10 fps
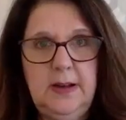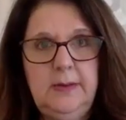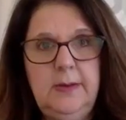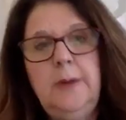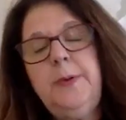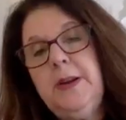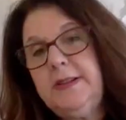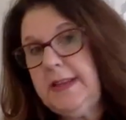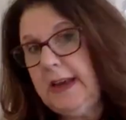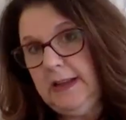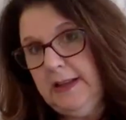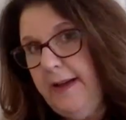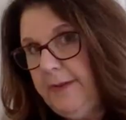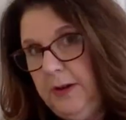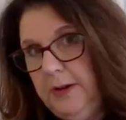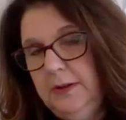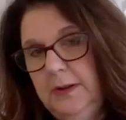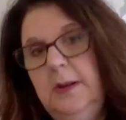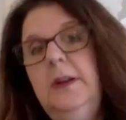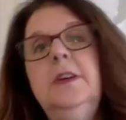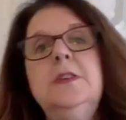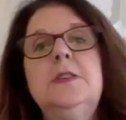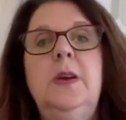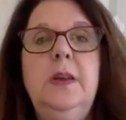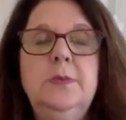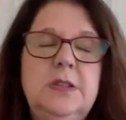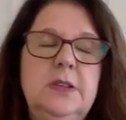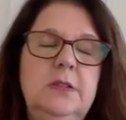uh, up on a second level. Okay, so that's what I was